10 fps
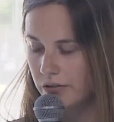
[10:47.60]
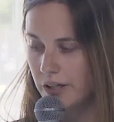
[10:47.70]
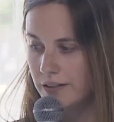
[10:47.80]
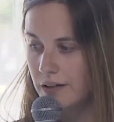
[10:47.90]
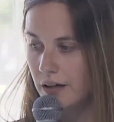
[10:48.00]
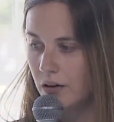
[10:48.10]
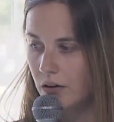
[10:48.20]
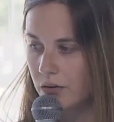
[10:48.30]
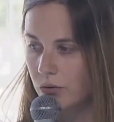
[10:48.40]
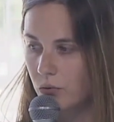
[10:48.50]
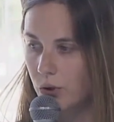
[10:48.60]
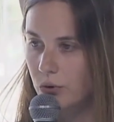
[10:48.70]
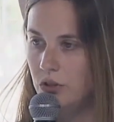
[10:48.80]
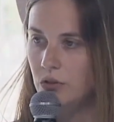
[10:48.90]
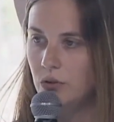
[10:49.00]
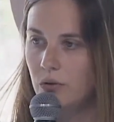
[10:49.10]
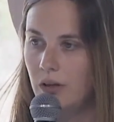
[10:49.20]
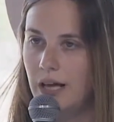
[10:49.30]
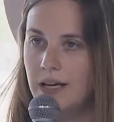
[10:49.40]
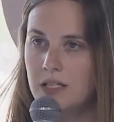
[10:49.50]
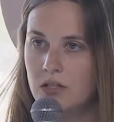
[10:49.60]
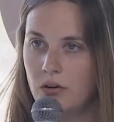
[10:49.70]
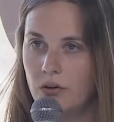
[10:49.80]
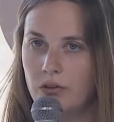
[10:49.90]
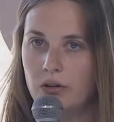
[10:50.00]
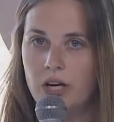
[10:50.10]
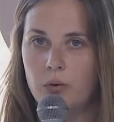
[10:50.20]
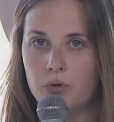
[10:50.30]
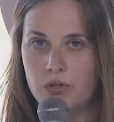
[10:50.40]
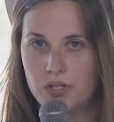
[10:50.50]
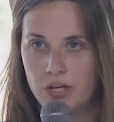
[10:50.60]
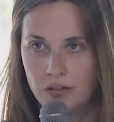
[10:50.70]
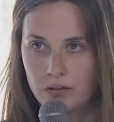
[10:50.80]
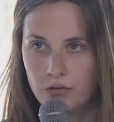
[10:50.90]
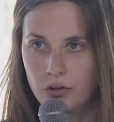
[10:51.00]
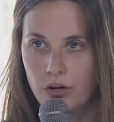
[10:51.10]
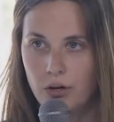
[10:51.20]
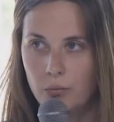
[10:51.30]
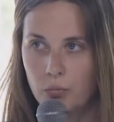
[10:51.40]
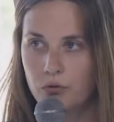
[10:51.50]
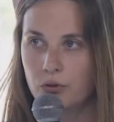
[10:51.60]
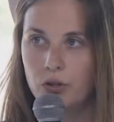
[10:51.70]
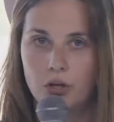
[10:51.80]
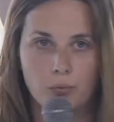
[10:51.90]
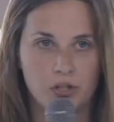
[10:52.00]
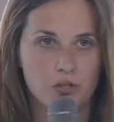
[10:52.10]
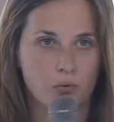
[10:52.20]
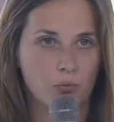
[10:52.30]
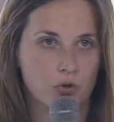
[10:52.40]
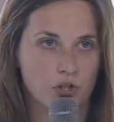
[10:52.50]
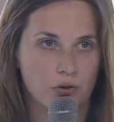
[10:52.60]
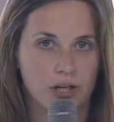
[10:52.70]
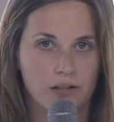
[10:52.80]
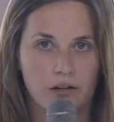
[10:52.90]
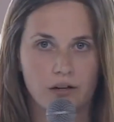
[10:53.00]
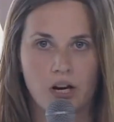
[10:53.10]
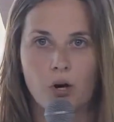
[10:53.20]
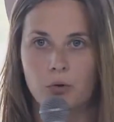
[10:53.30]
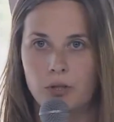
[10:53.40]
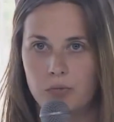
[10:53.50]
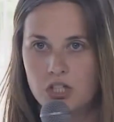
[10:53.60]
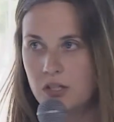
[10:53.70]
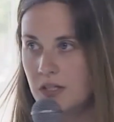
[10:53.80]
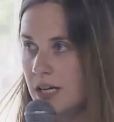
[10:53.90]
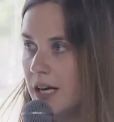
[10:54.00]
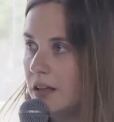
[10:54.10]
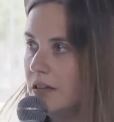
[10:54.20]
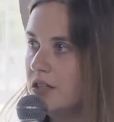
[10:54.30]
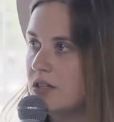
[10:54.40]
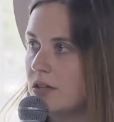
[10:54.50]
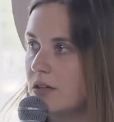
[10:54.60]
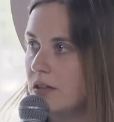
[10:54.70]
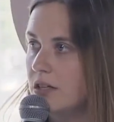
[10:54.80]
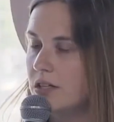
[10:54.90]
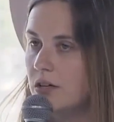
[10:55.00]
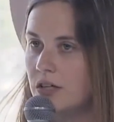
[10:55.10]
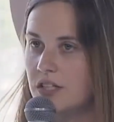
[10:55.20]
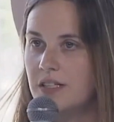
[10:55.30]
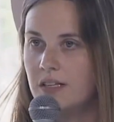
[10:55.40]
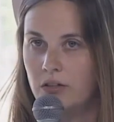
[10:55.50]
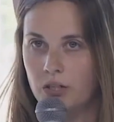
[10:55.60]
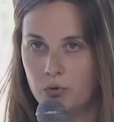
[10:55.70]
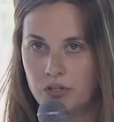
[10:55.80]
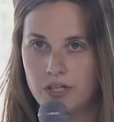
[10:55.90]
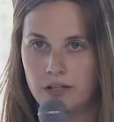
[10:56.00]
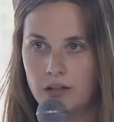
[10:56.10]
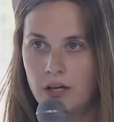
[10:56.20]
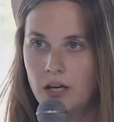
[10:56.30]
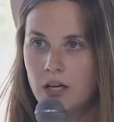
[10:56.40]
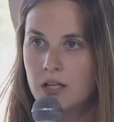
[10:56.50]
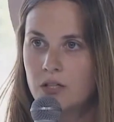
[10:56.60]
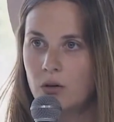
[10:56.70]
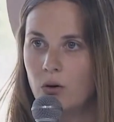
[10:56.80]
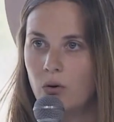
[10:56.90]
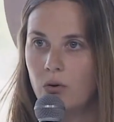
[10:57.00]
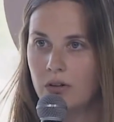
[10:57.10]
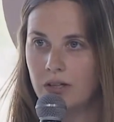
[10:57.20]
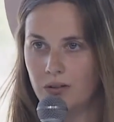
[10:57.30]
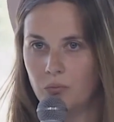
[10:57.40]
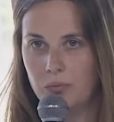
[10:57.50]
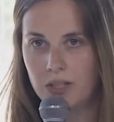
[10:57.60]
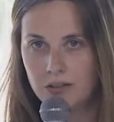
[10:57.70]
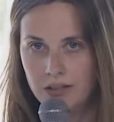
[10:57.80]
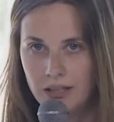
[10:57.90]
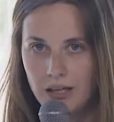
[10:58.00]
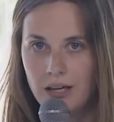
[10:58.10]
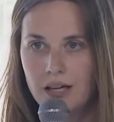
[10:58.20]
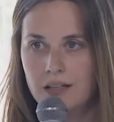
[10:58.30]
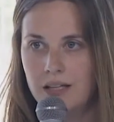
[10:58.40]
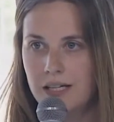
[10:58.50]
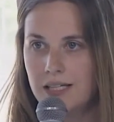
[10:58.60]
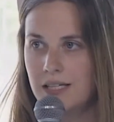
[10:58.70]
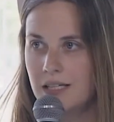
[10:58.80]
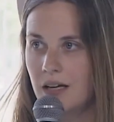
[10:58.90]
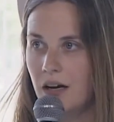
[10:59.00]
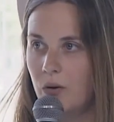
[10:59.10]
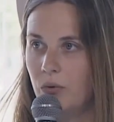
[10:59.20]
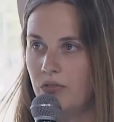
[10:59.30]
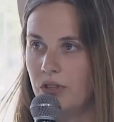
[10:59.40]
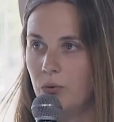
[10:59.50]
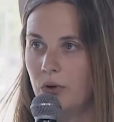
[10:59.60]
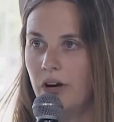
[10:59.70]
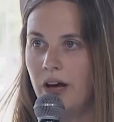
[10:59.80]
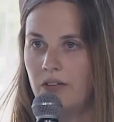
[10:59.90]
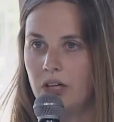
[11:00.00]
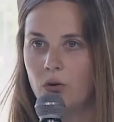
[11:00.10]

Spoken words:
intel on what we do, last year 38% of our portfolio companies were measuring their carbon emissions. This year it's 70%. So building this, we feel we're having a